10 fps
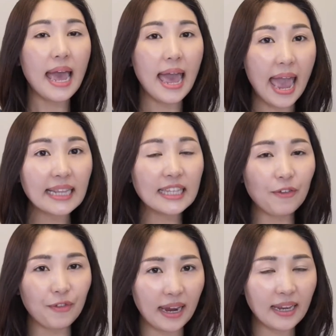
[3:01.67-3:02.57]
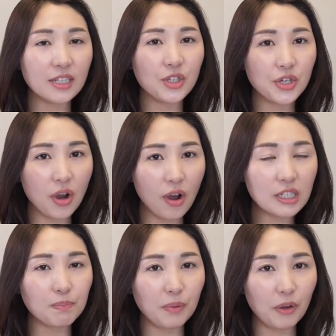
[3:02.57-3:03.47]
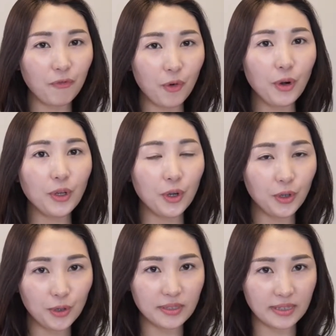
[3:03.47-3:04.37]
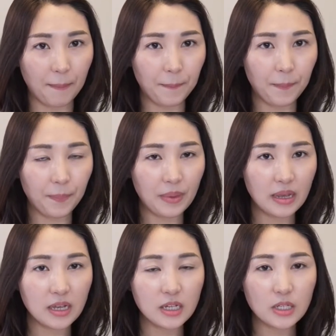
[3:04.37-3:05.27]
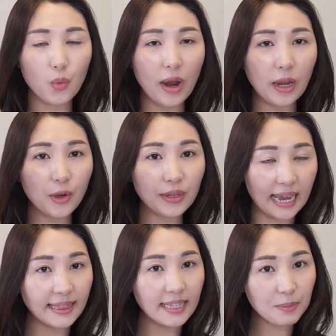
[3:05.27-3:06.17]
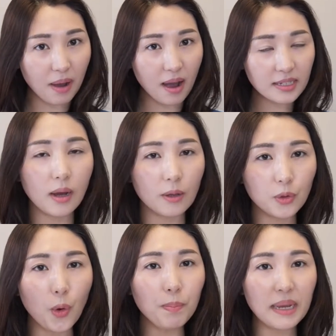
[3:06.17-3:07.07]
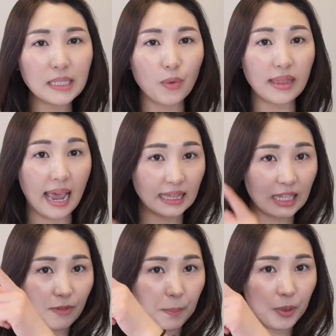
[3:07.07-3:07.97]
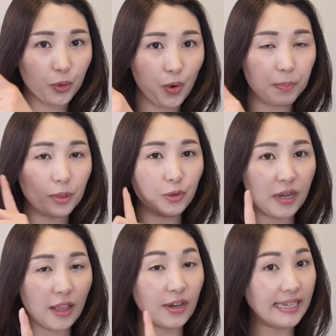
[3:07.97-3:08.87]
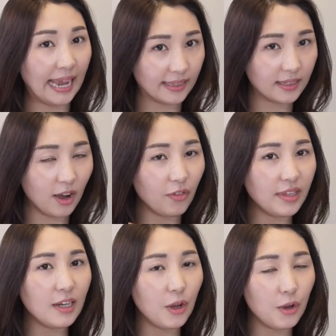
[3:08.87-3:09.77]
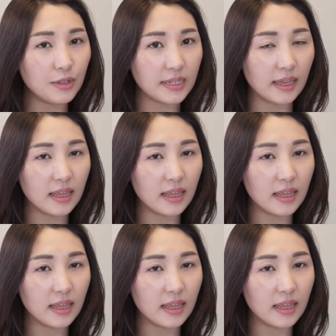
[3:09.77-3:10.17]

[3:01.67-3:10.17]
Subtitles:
activate just before you use them. So when you get this box, don't mix with active ampoule, core ampoule together yet until you use it.